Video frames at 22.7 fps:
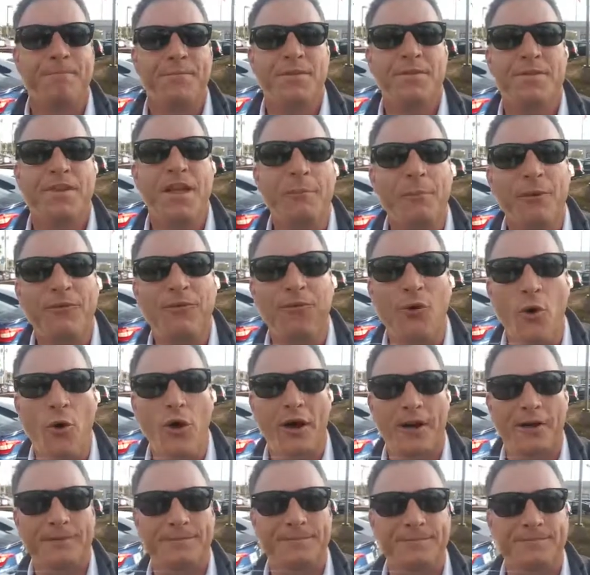Number
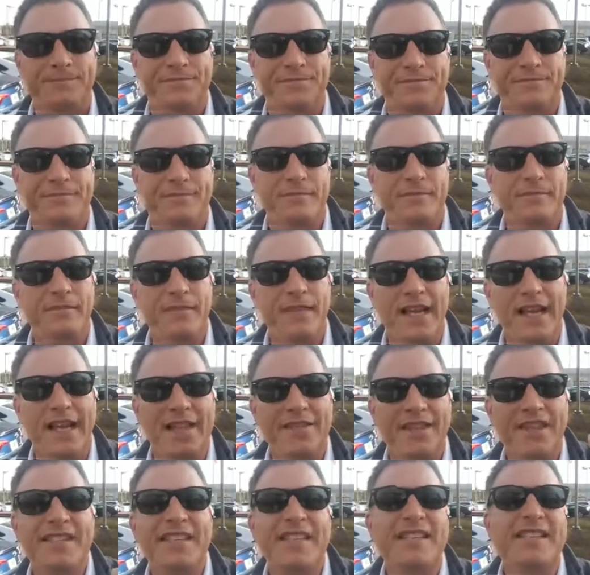4,
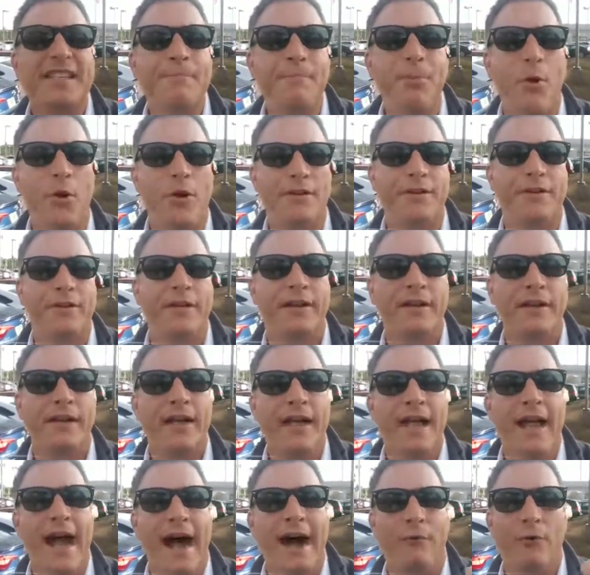and this is important.
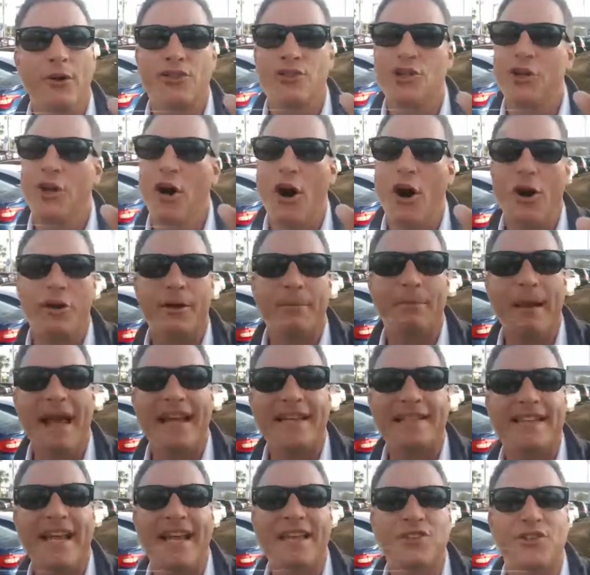I want you all to pay
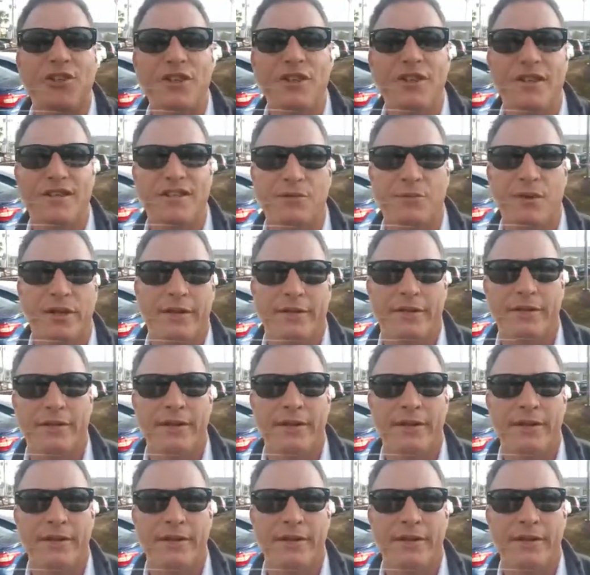attention to this one.